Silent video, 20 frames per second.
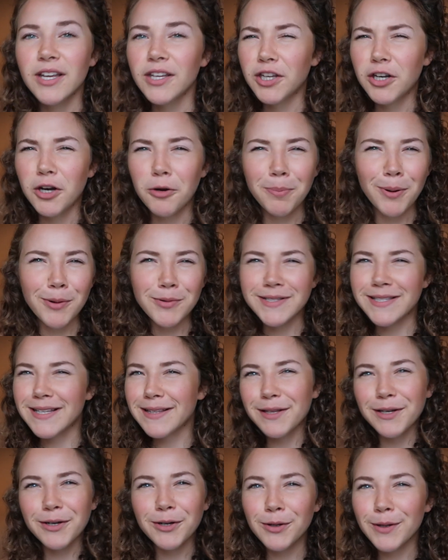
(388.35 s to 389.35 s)
you know, post a
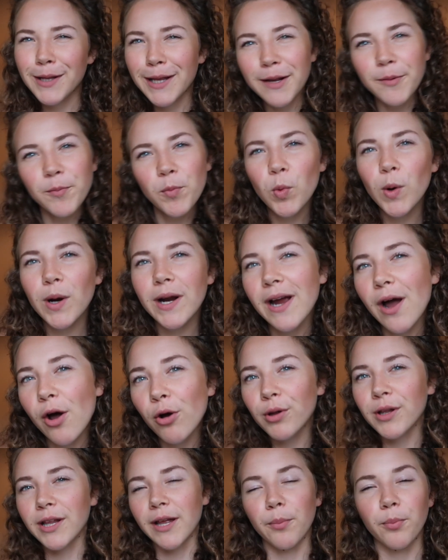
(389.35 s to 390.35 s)
little like
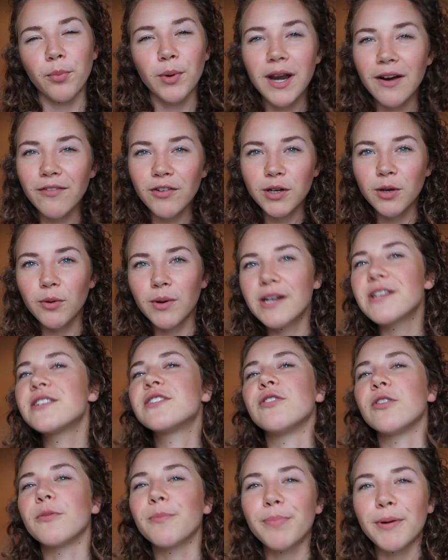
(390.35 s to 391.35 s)
workout clip, whatever you want to
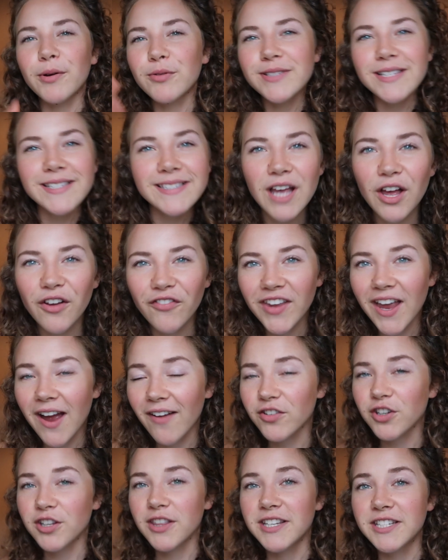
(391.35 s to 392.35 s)
do, post a selfie
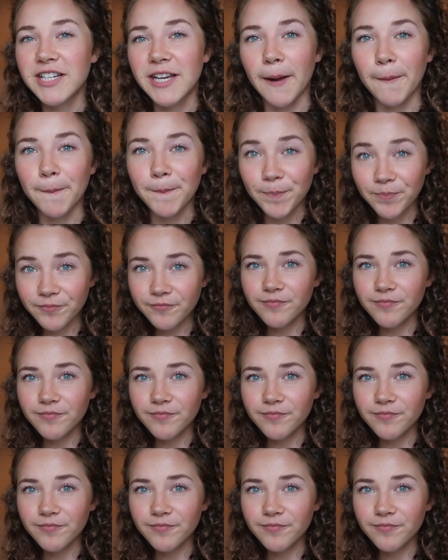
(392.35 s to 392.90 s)
after the gym.